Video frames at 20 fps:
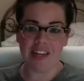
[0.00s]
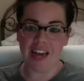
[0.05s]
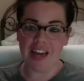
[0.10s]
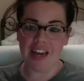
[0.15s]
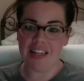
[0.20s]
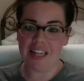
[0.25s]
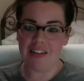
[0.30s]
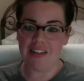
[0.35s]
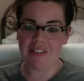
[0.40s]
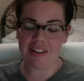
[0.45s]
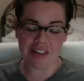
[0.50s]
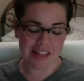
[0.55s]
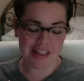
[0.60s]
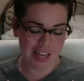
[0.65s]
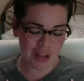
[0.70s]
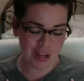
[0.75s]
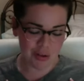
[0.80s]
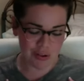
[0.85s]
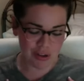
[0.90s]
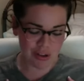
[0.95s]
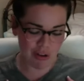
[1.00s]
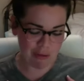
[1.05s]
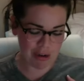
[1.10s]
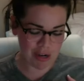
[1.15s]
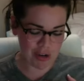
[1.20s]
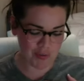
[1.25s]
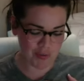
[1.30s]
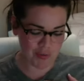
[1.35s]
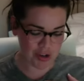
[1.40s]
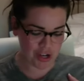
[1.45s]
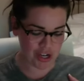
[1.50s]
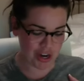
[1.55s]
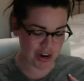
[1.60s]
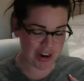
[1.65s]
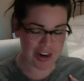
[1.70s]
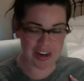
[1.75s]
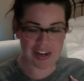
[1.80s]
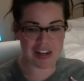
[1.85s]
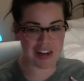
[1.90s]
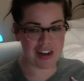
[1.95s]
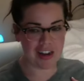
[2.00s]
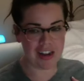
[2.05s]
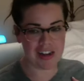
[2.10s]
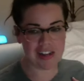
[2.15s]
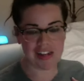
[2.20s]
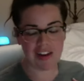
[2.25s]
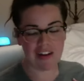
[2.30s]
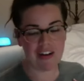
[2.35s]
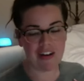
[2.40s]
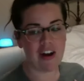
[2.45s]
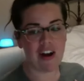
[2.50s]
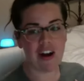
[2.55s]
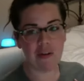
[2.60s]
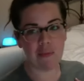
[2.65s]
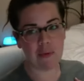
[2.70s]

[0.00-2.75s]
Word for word: I loved it. Thank you so much for sharing tonight, Sara.